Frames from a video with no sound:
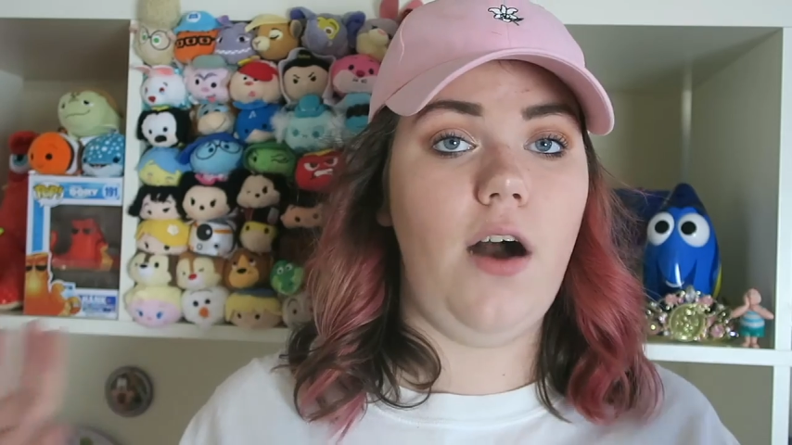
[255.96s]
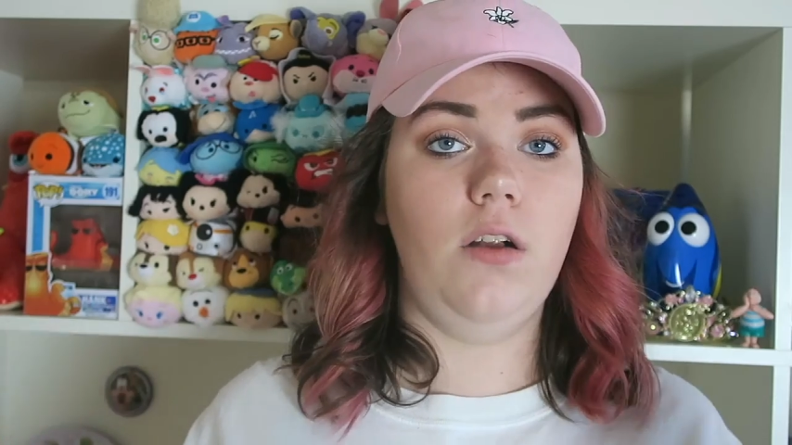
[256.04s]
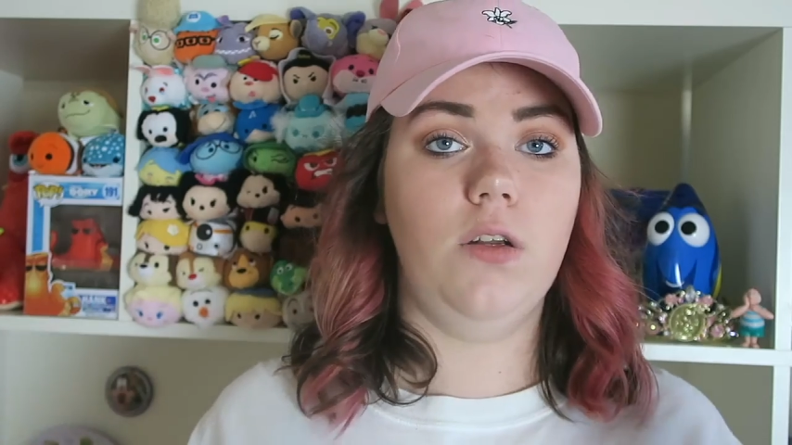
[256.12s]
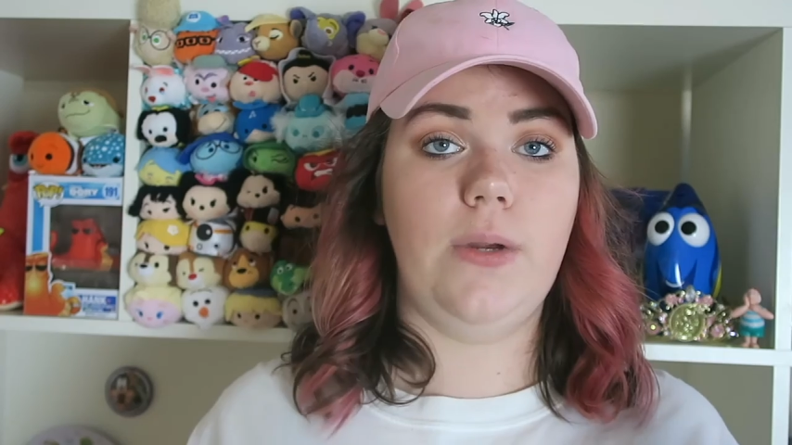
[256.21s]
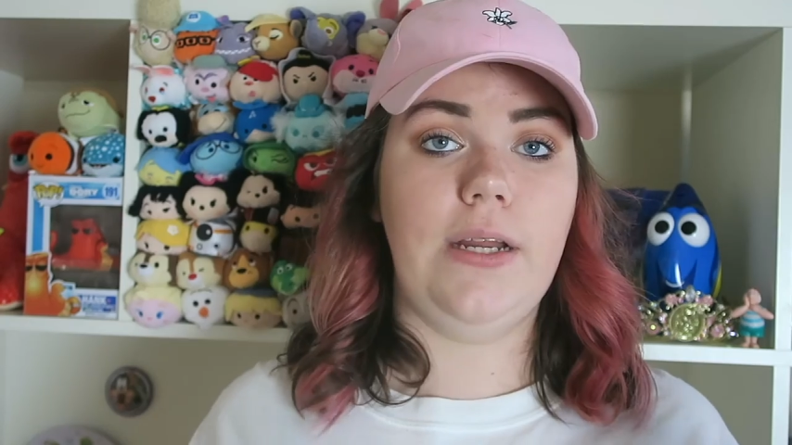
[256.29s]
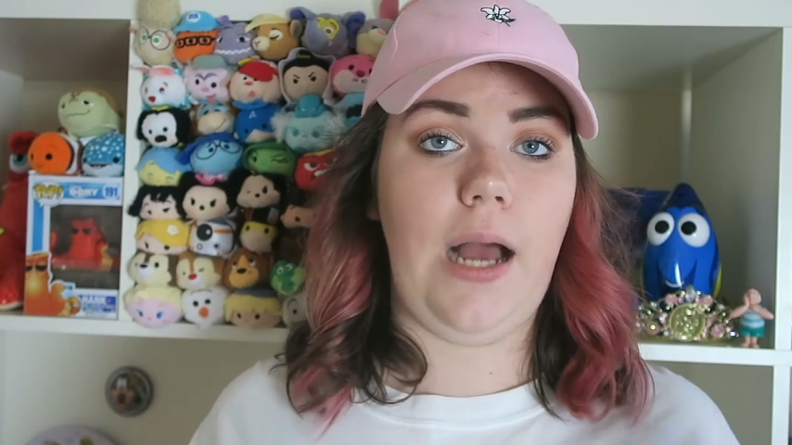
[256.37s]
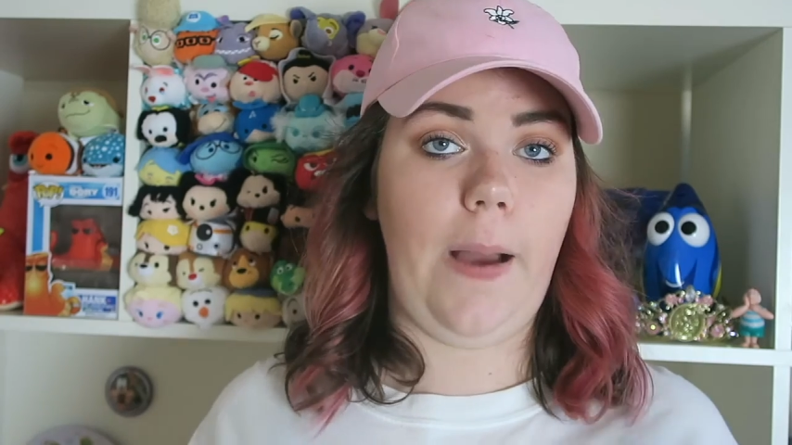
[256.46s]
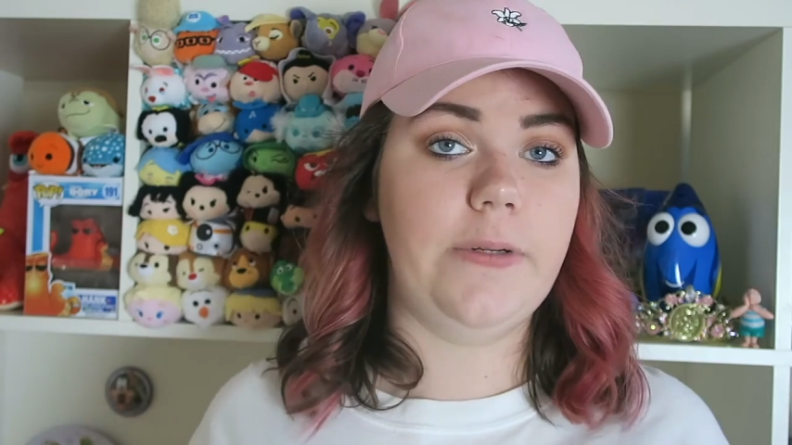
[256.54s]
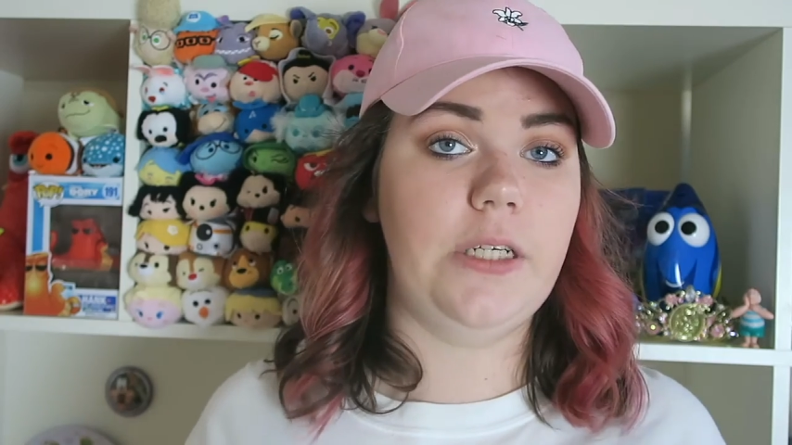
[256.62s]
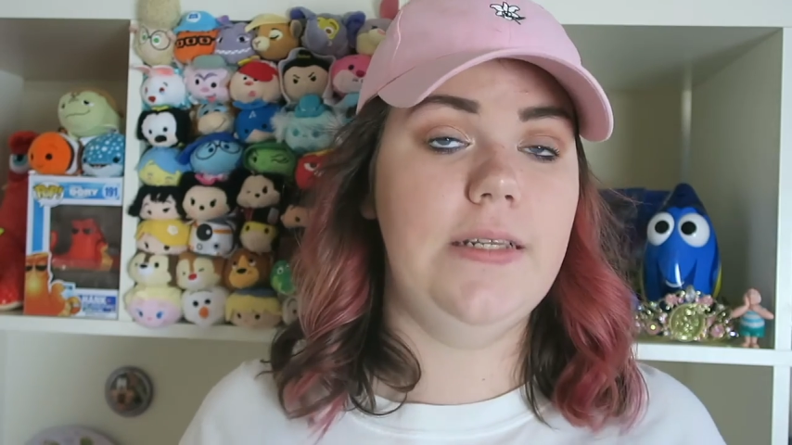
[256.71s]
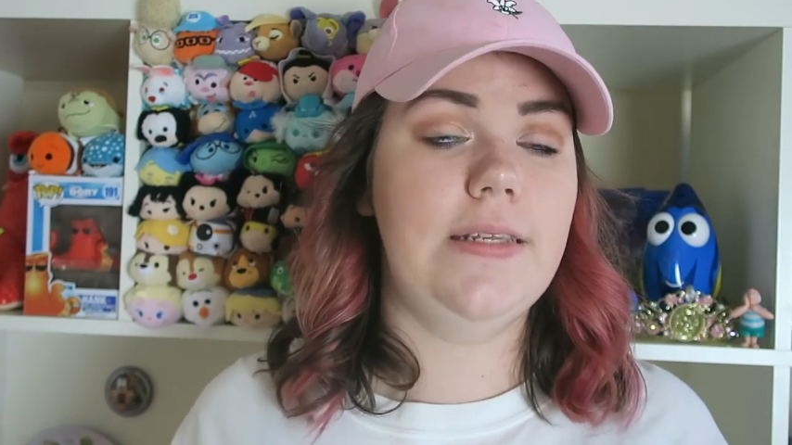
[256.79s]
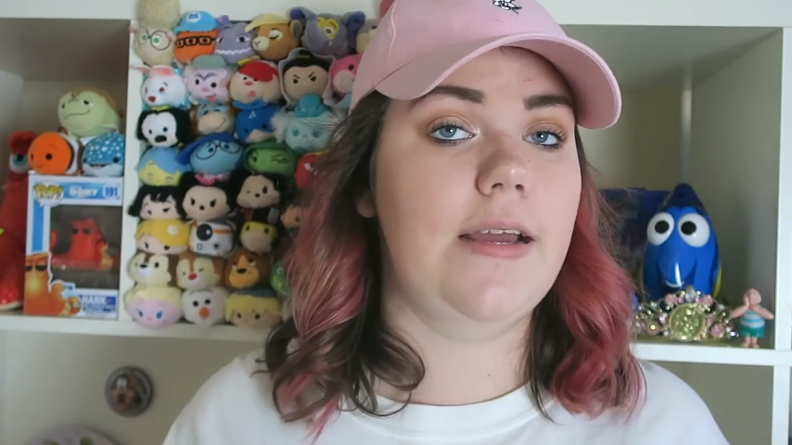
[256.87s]
Halloween
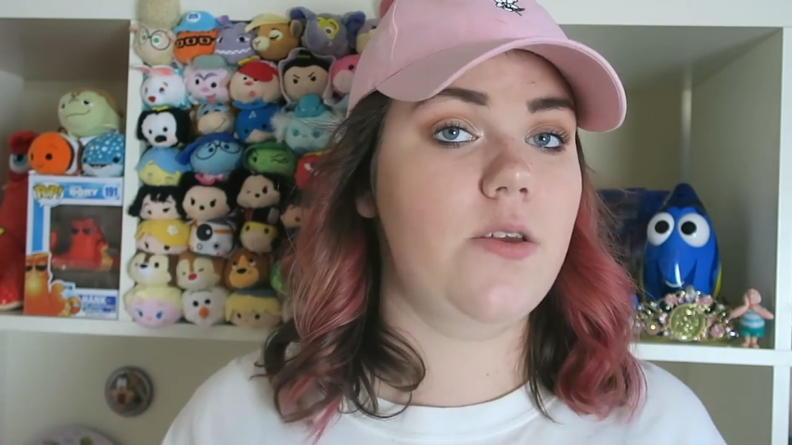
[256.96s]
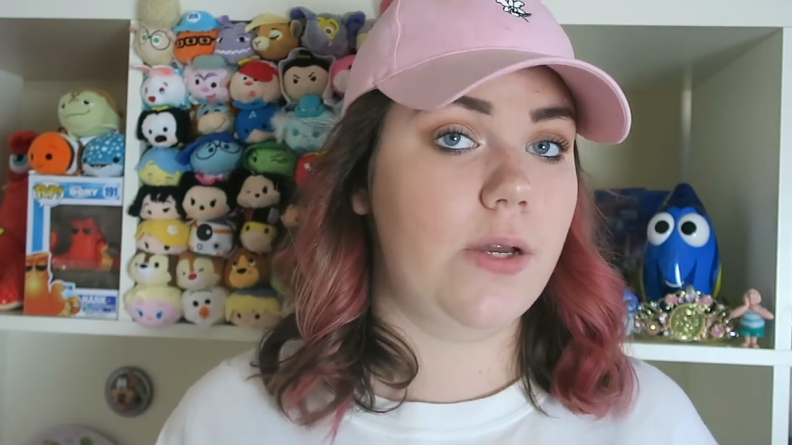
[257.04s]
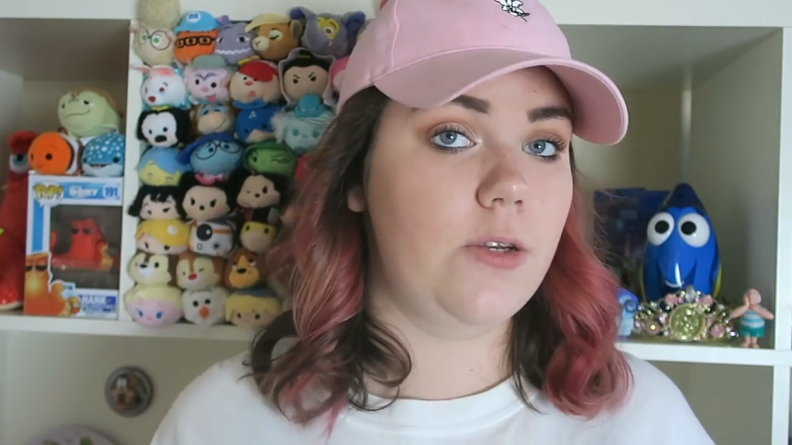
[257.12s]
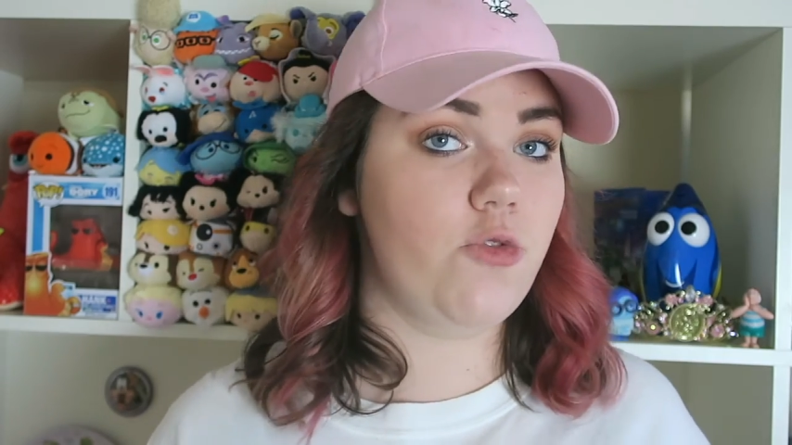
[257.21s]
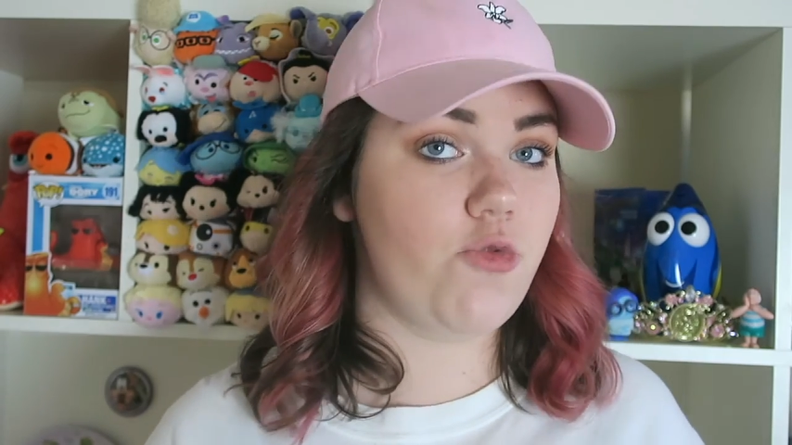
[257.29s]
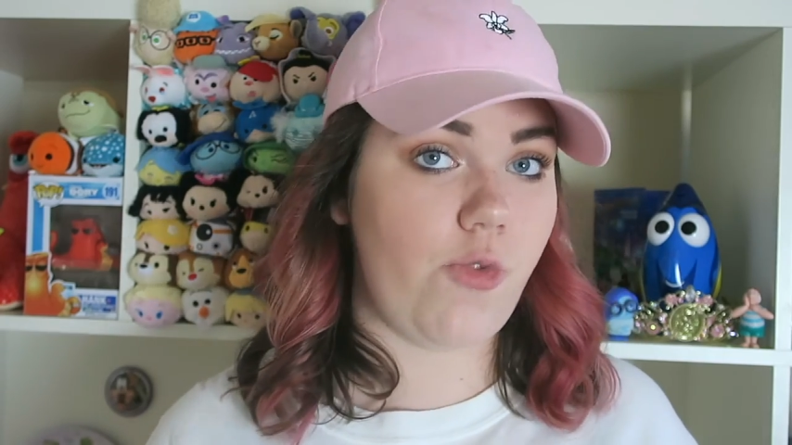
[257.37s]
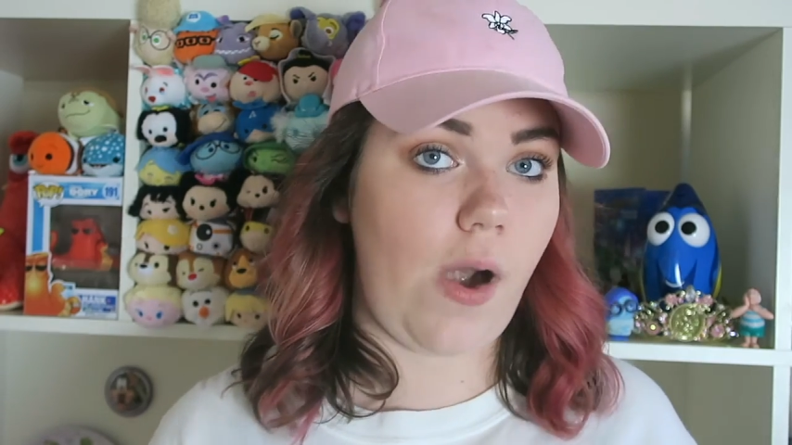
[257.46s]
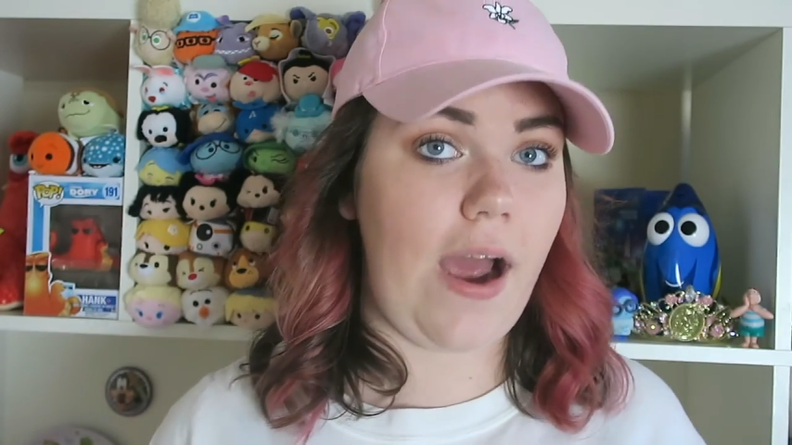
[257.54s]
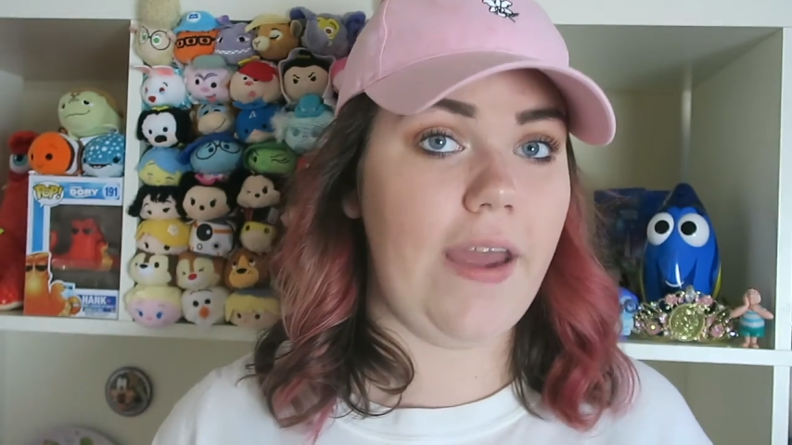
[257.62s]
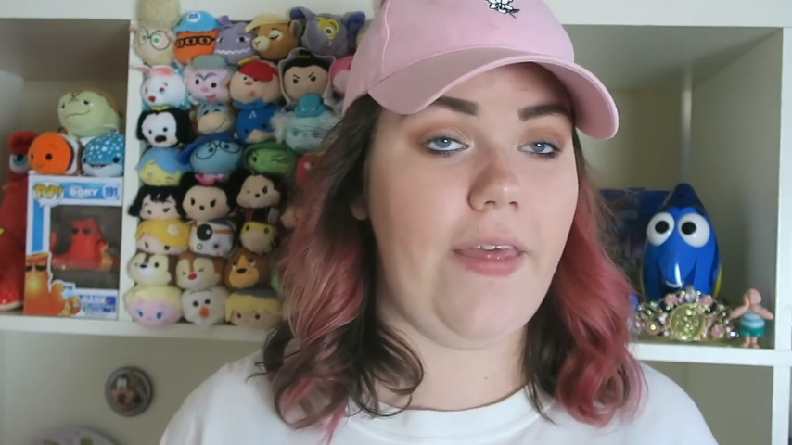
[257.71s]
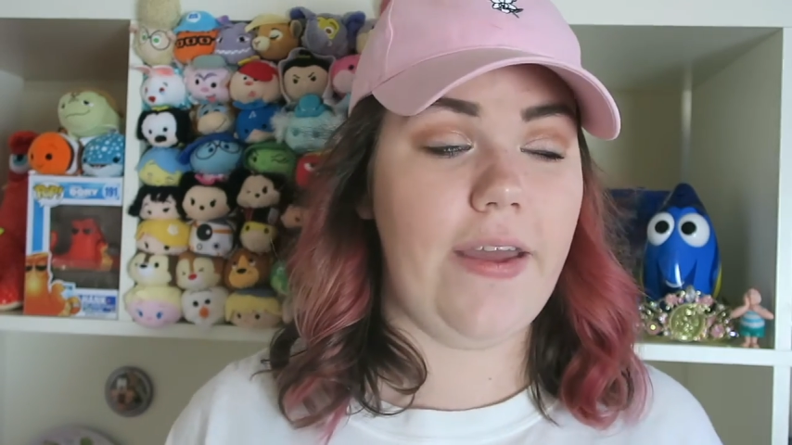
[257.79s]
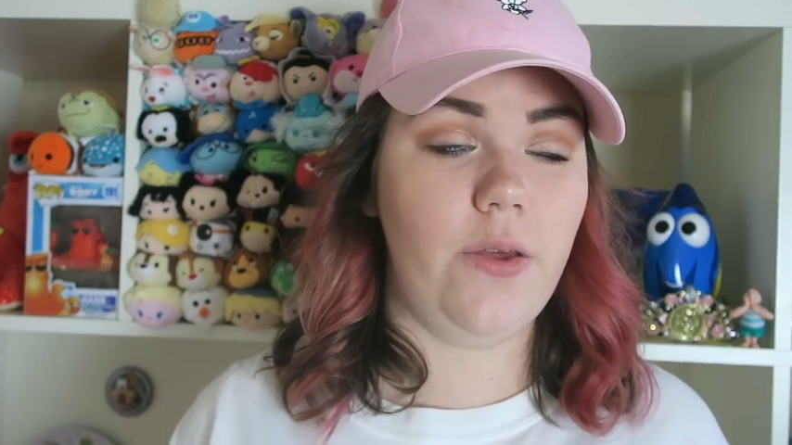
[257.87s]
options that you can
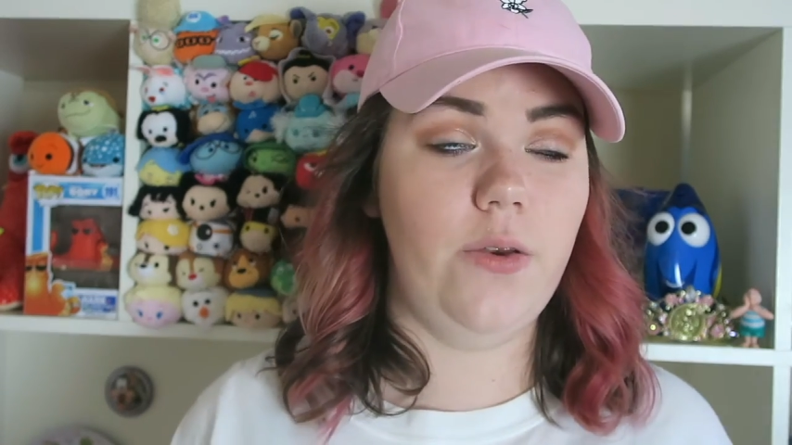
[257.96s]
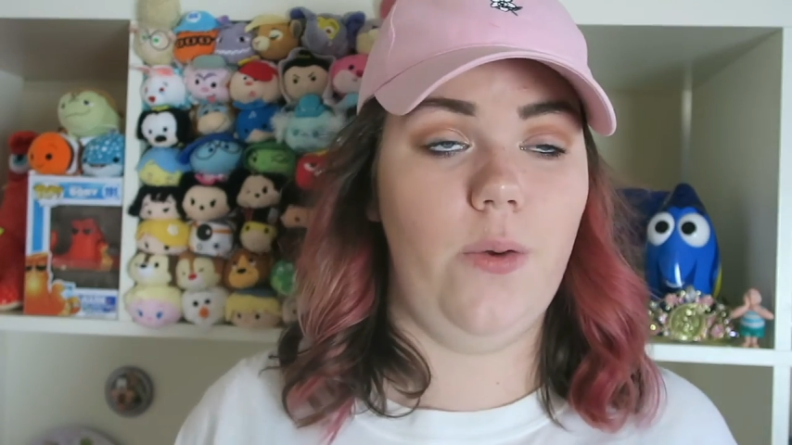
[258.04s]
try that you